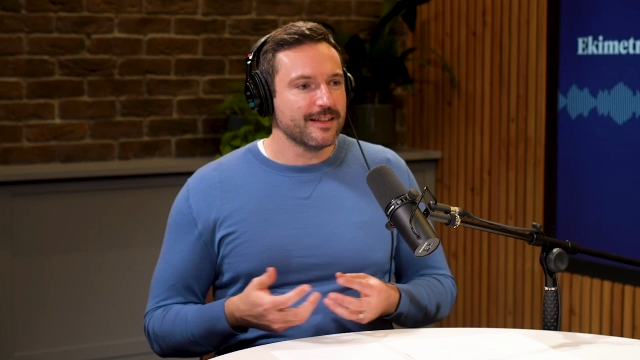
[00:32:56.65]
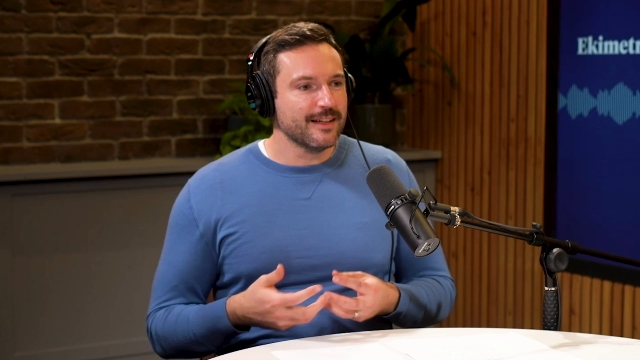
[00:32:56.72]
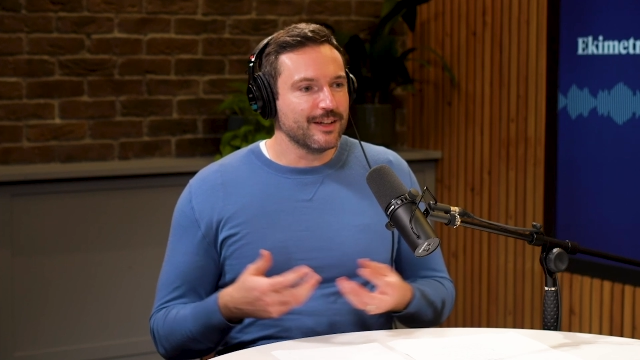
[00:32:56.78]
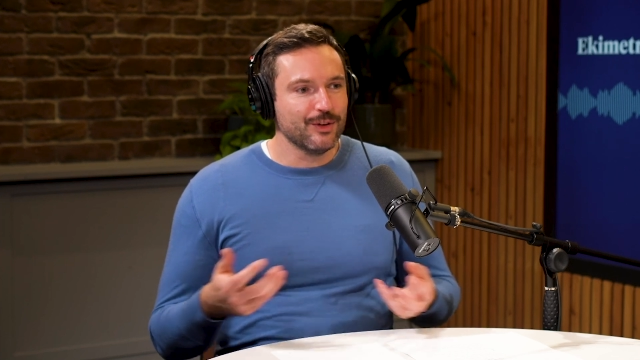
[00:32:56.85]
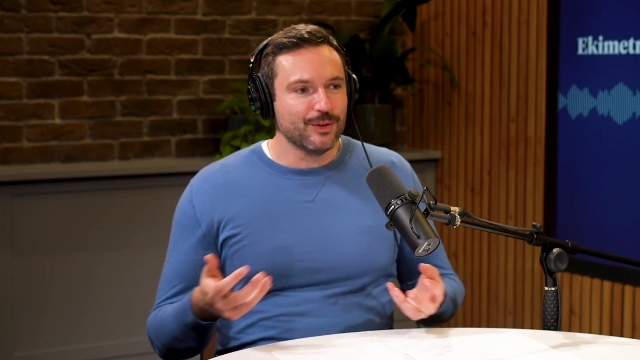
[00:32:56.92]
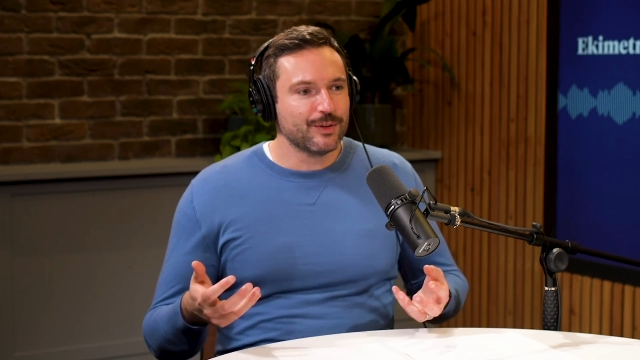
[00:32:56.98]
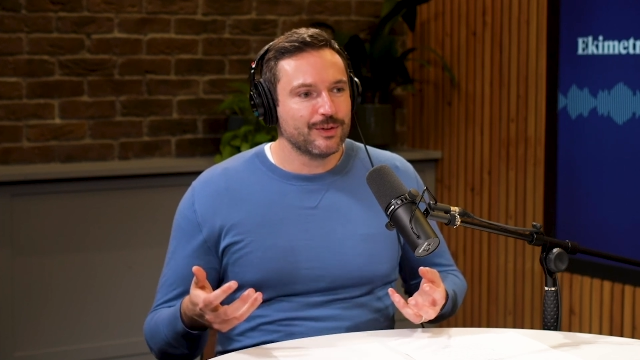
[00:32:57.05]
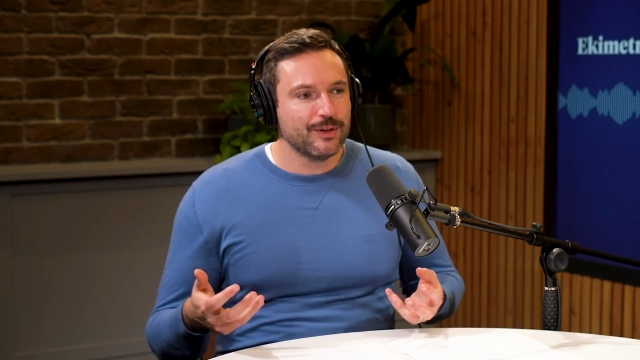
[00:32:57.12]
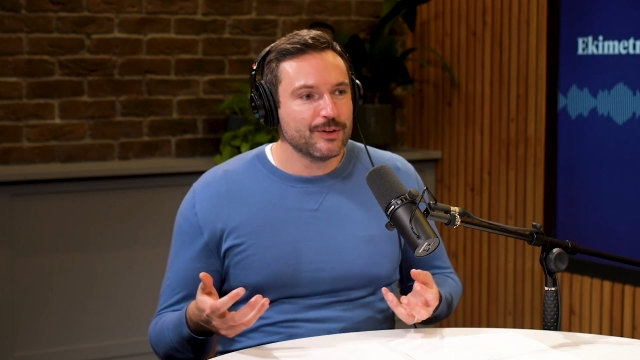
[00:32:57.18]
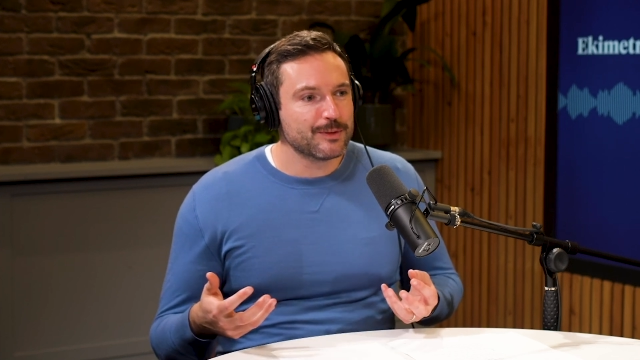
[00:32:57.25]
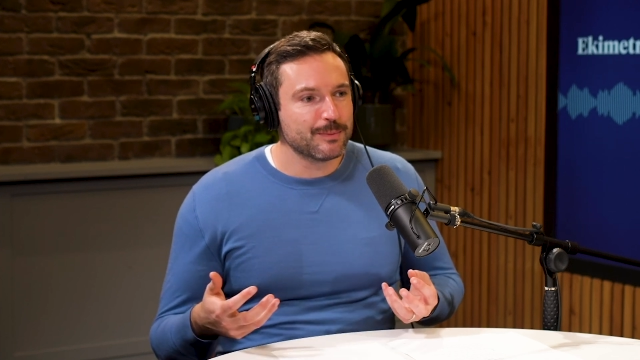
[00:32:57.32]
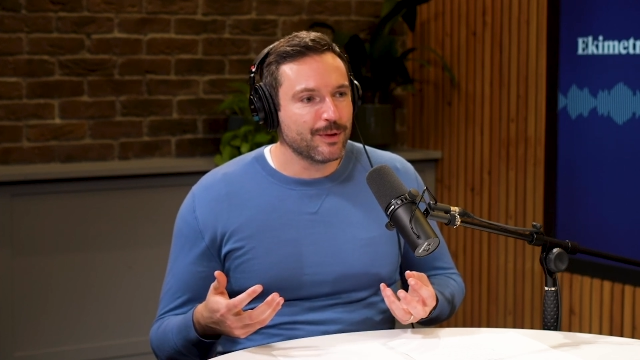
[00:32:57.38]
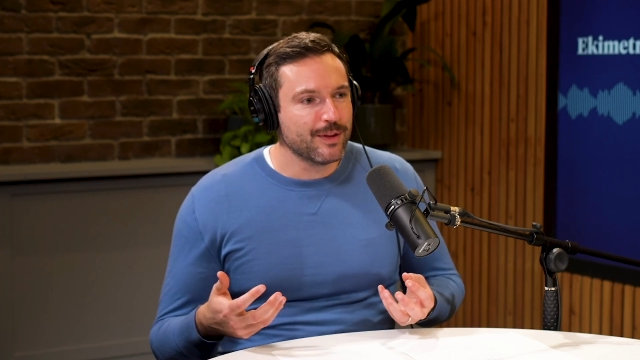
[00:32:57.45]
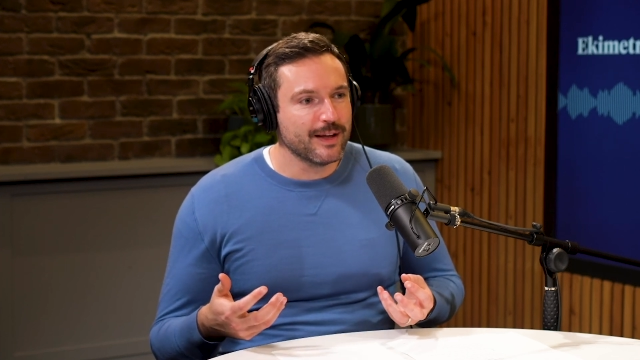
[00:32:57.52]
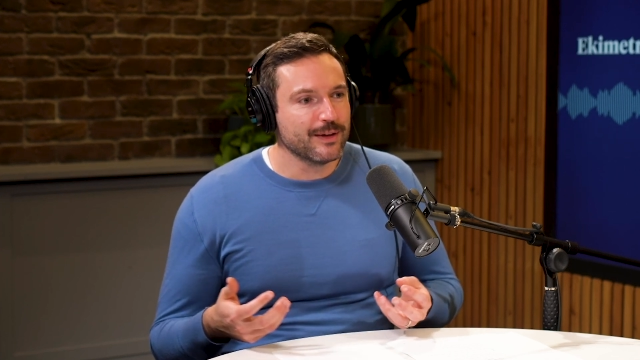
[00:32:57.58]
like your cost
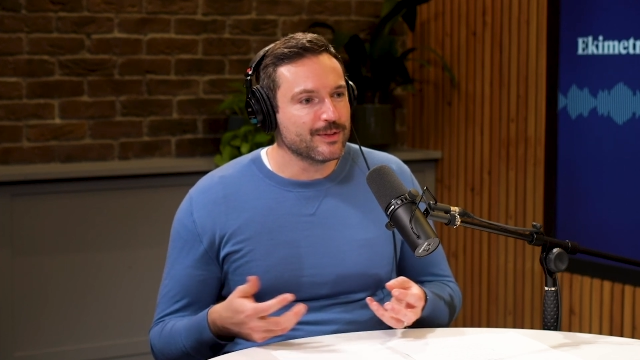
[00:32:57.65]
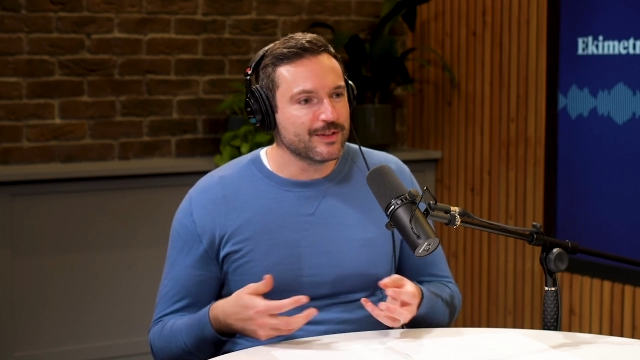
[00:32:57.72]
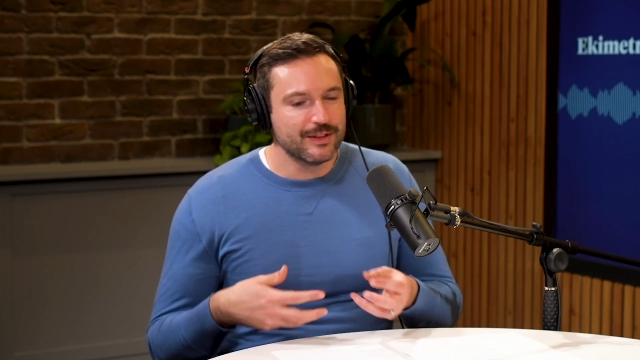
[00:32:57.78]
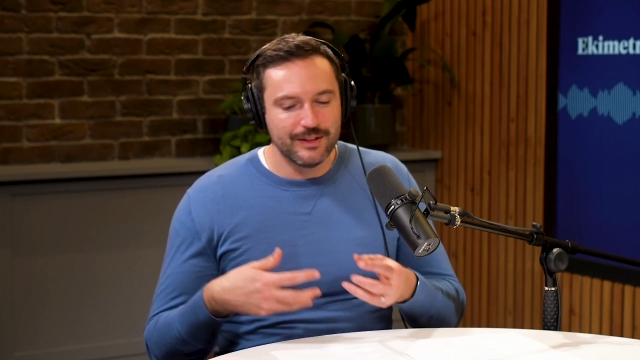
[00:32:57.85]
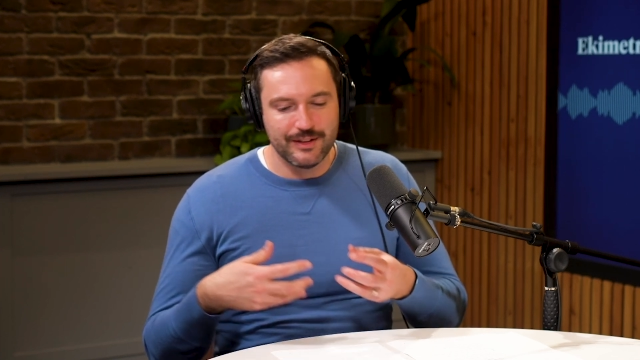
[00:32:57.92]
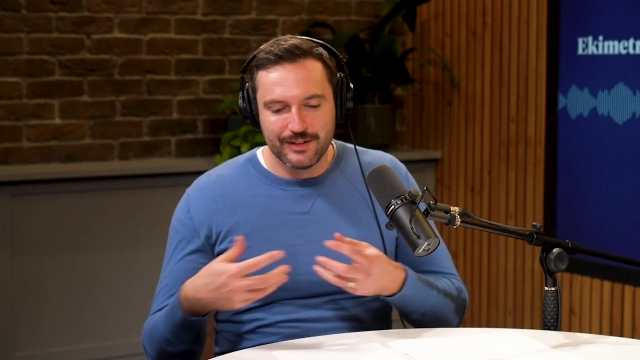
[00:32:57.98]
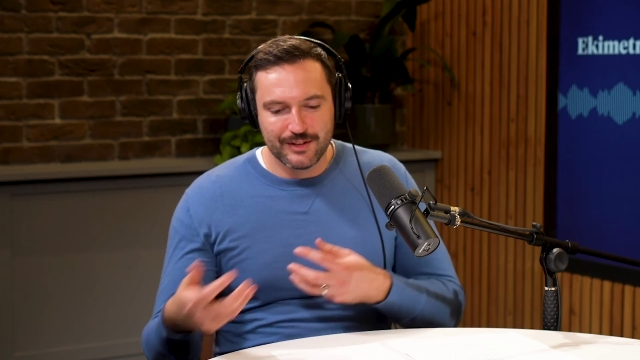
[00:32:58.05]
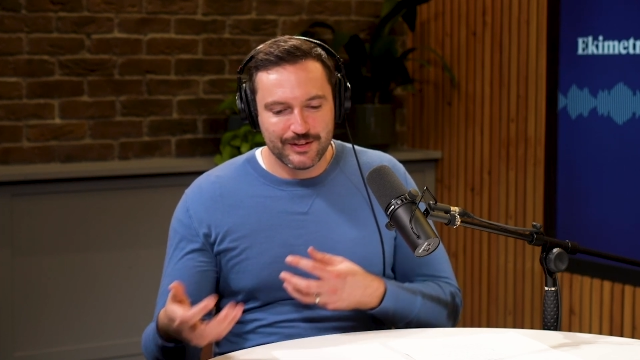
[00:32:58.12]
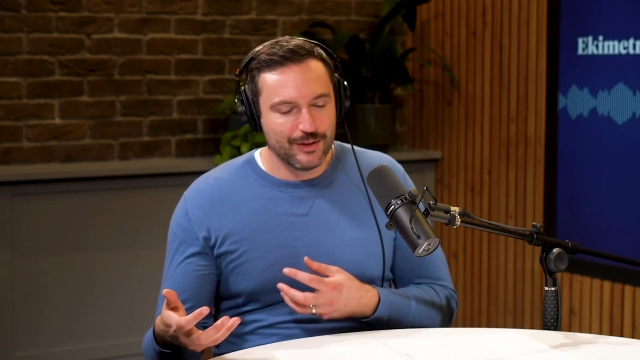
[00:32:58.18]
per thousand,